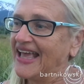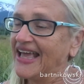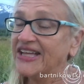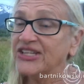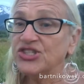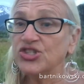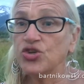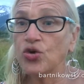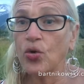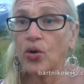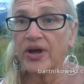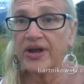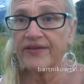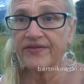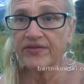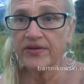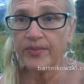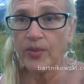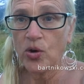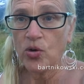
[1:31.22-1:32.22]
enjoy
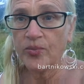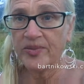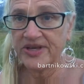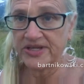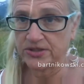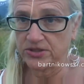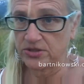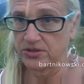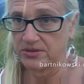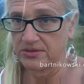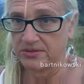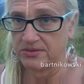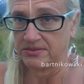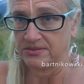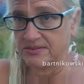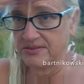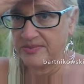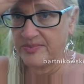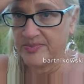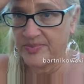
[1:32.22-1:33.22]
every moment,
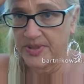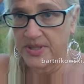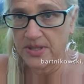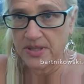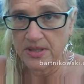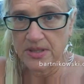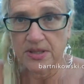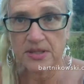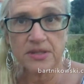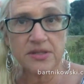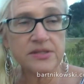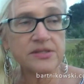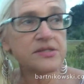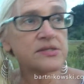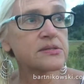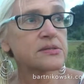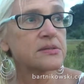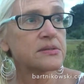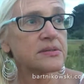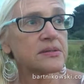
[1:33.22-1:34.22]

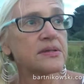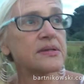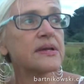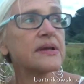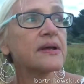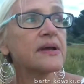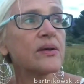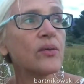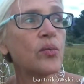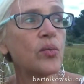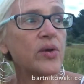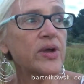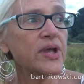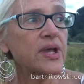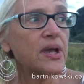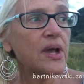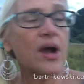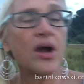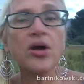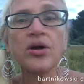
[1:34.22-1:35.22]
because
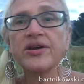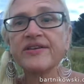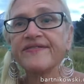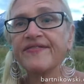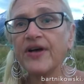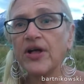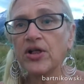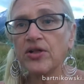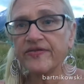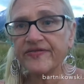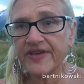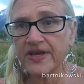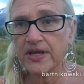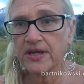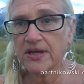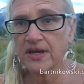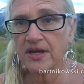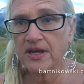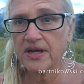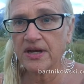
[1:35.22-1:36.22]
we are
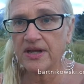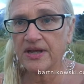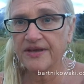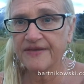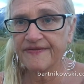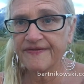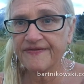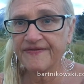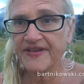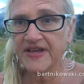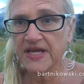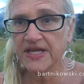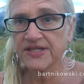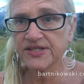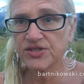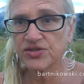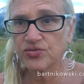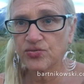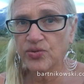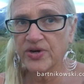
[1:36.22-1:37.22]
evolving at a
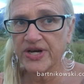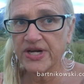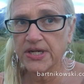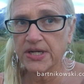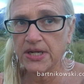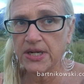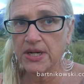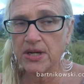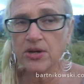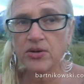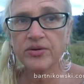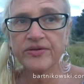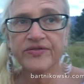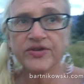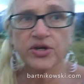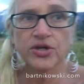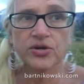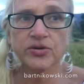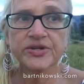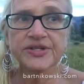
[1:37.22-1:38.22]
fast rate now, have
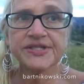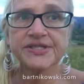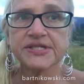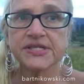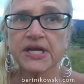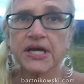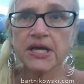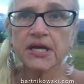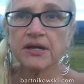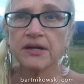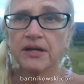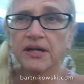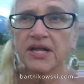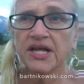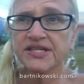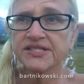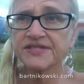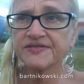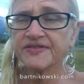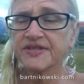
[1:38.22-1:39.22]
you noticed? And
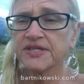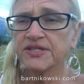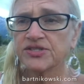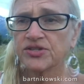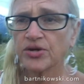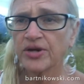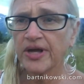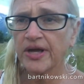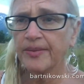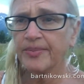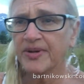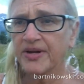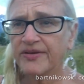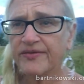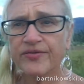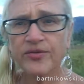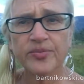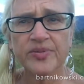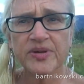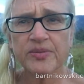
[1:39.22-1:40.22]
lots of things are happening
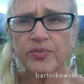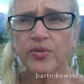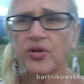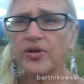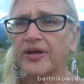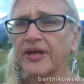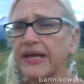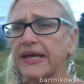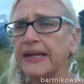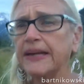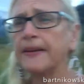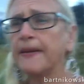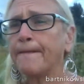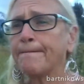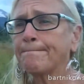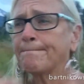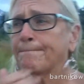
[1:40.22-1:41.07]
for people, and